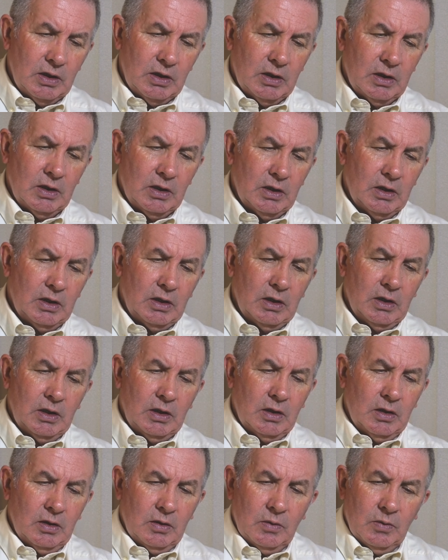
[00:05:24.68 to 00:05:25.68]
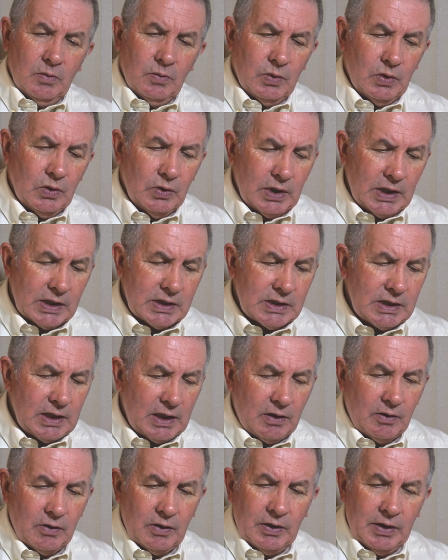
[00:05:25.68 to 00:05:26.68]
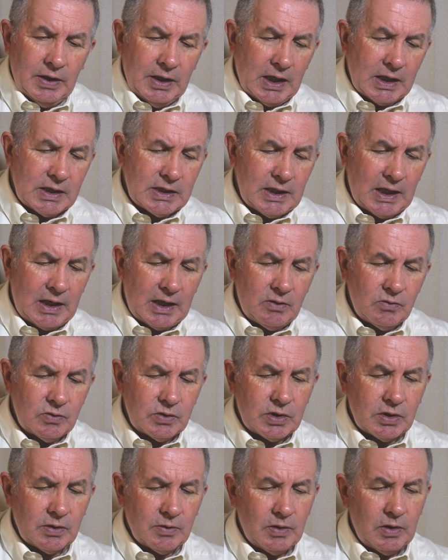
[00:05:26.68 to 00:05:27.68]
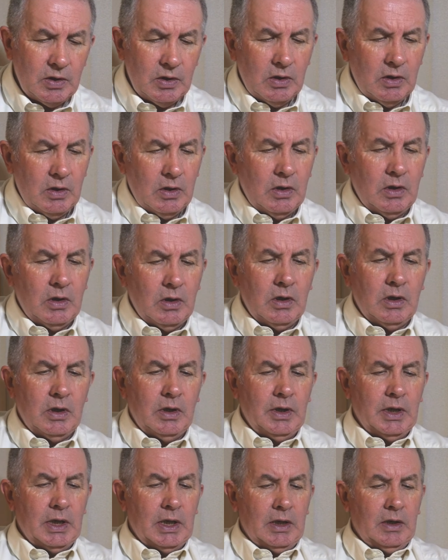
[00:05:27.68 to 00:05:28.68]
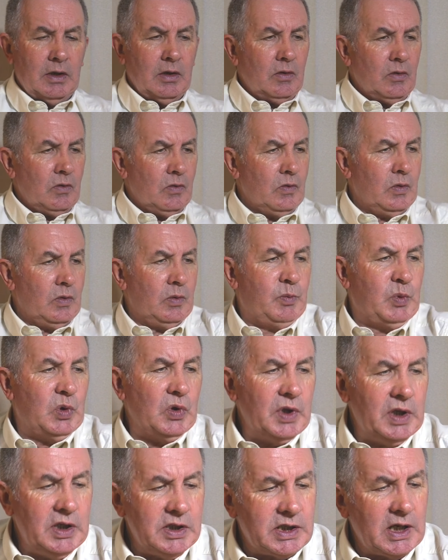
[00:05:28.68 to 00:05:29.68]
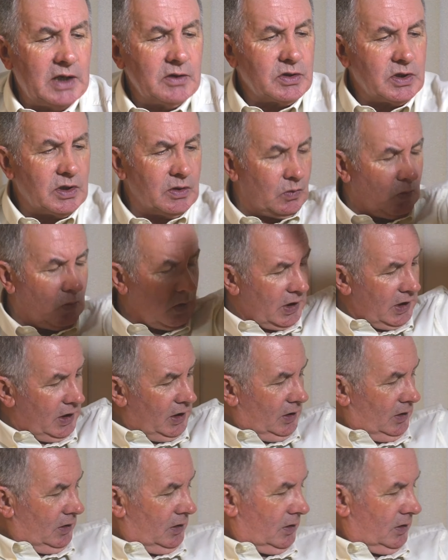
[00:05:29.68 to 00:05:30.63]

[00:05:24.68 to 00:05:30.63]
Pull that out and that out, and then we'll put these out of the way.